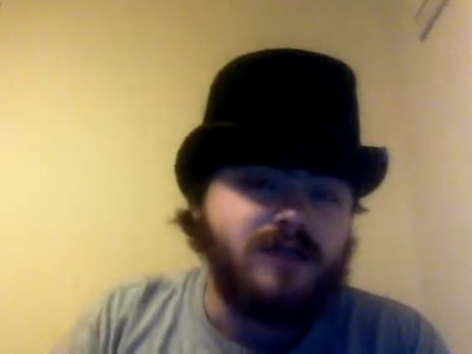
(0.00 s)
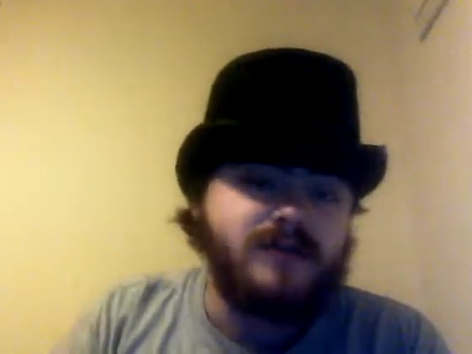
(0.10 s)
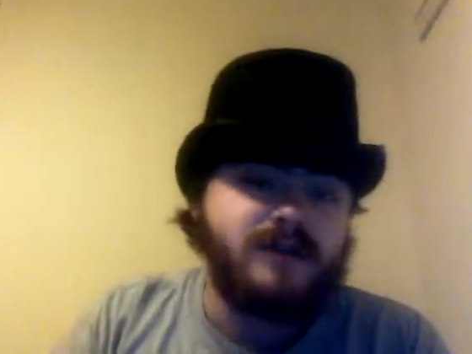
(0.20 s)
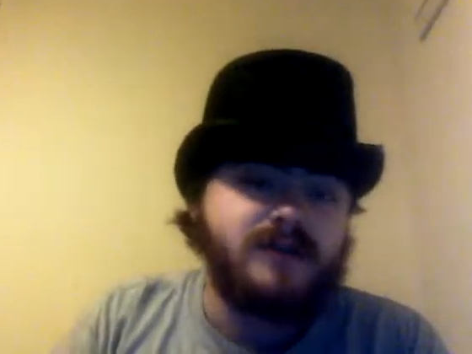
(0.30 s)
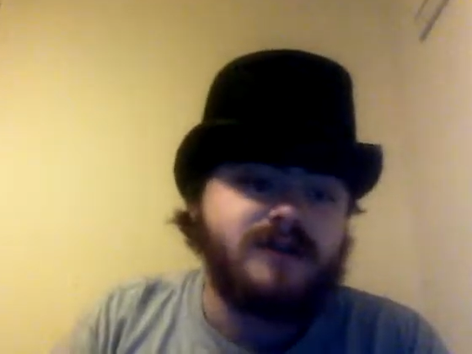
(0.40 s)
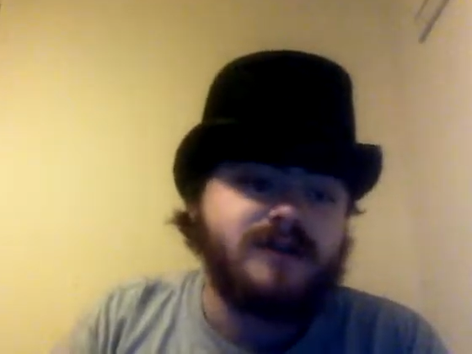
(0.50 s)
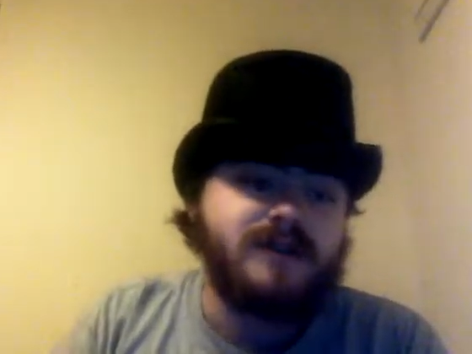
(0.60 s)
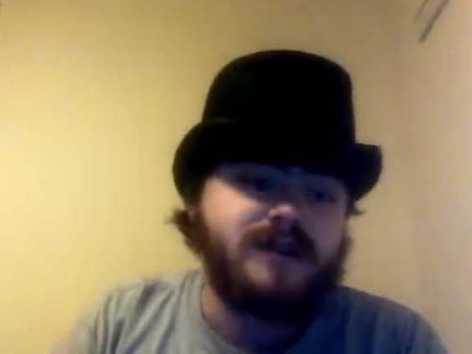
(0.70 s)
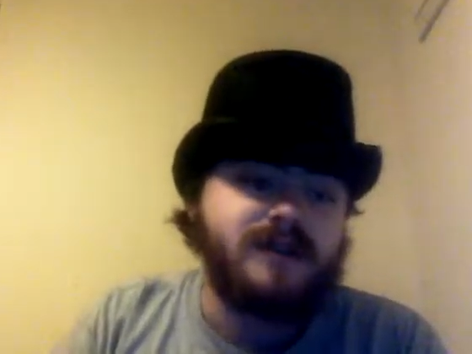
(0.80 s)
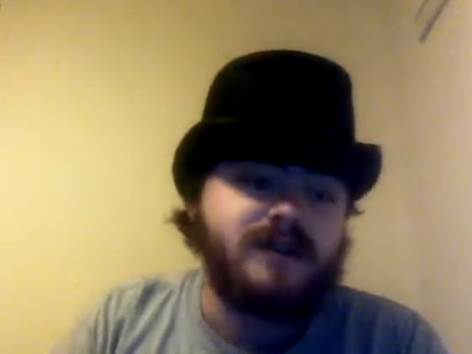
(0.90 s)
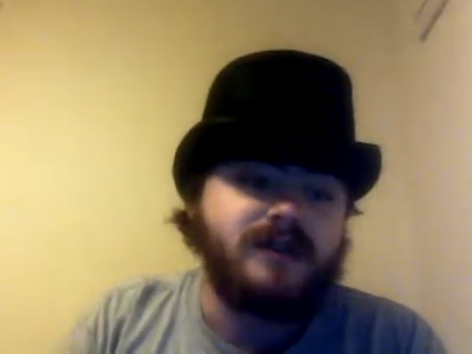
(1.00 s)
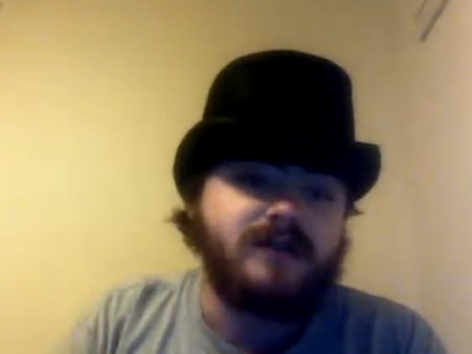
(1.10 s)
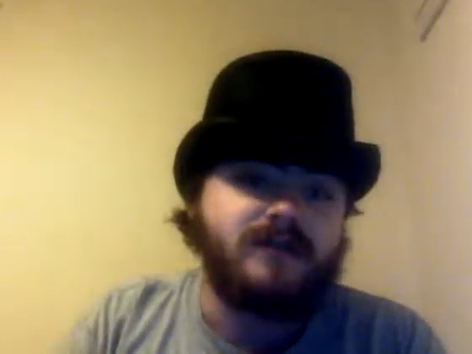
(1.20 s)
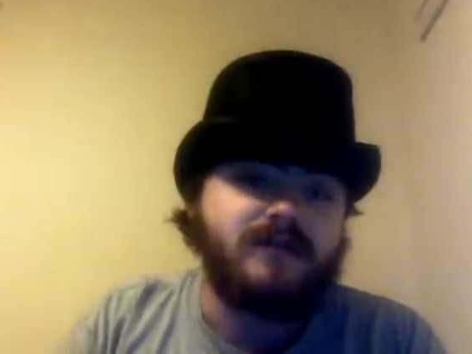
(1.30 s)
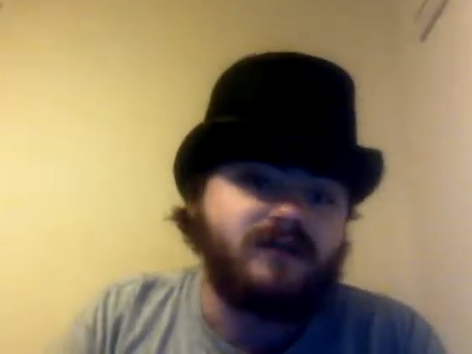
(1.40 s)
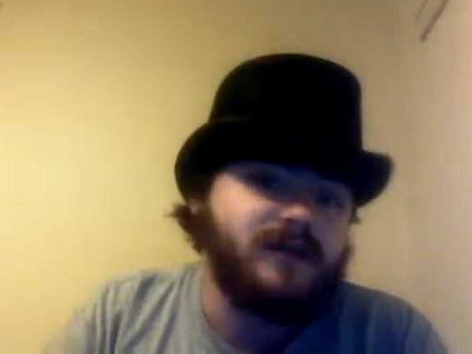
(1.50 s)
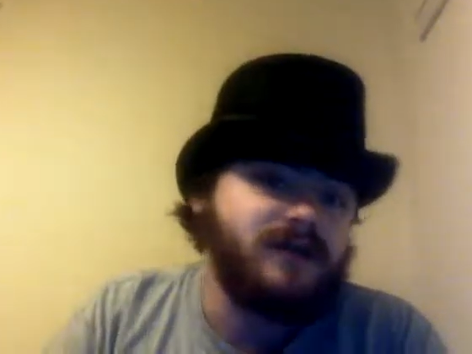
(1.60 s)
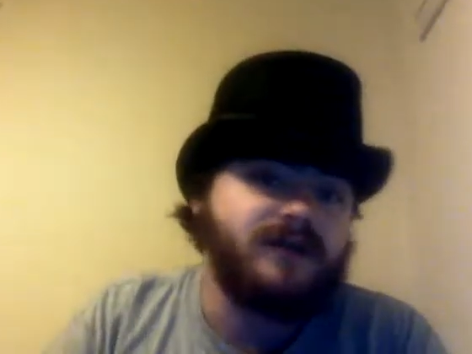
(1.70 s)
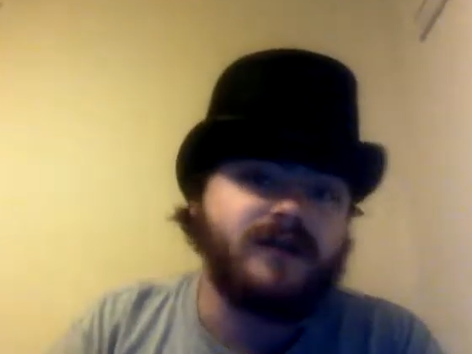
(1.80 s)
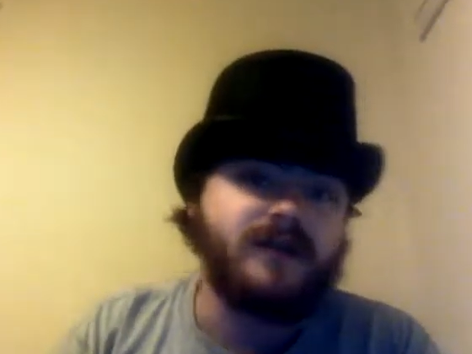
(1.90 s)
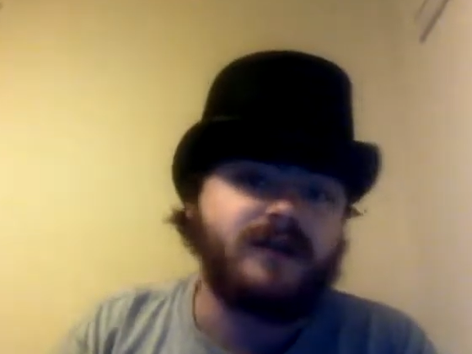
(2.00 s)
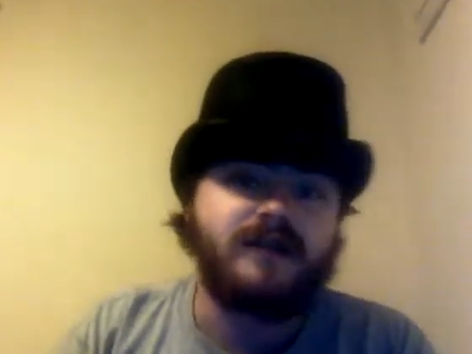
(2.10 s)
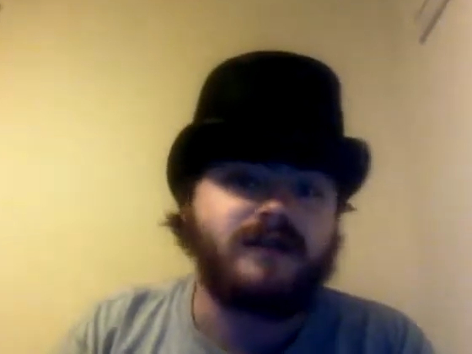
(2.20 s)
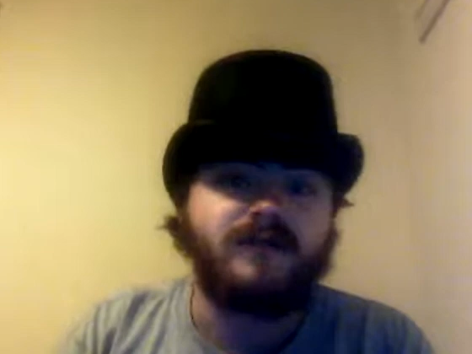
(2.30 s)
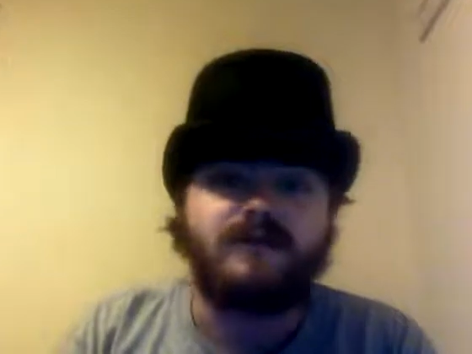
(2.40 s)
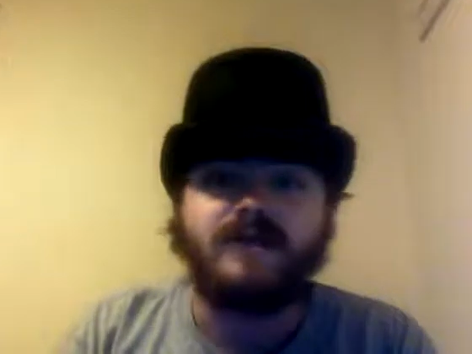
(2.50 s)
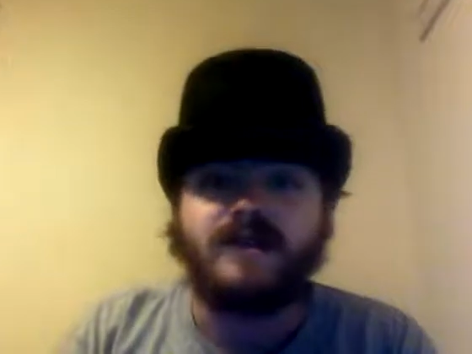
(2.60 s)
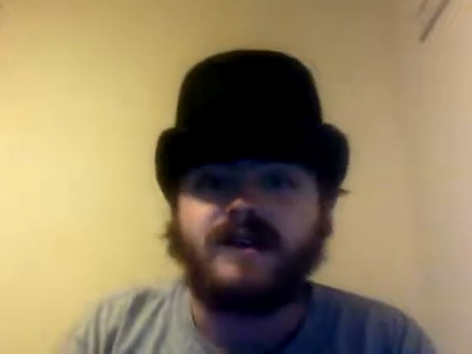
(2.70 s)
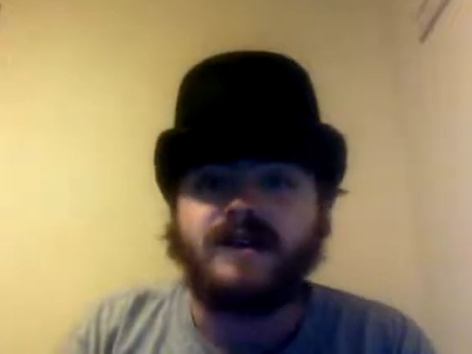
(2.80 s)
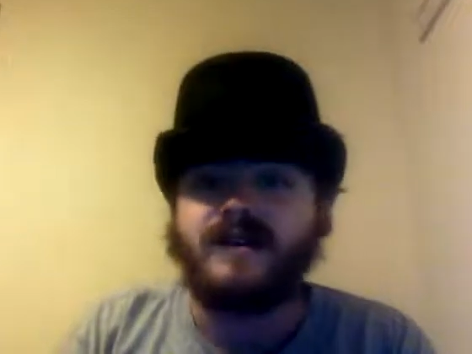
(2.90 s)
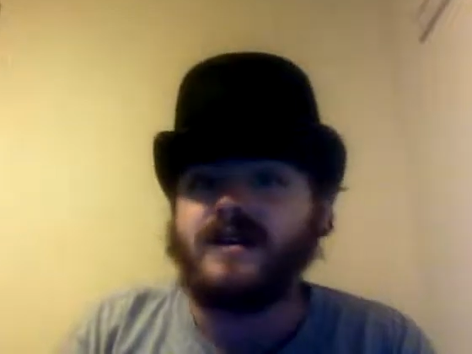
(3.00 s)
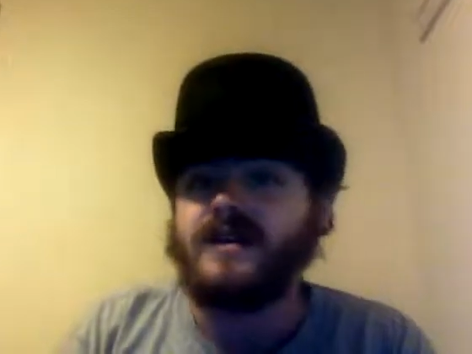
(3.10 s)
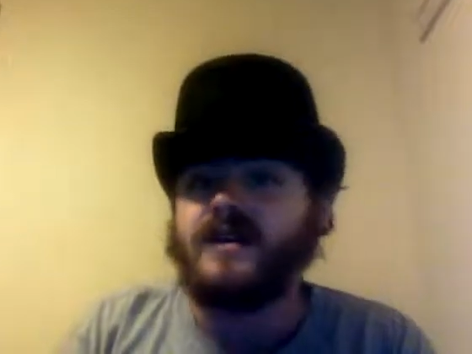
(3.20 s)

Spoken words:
but it also is saying we don't care anymore. We don't care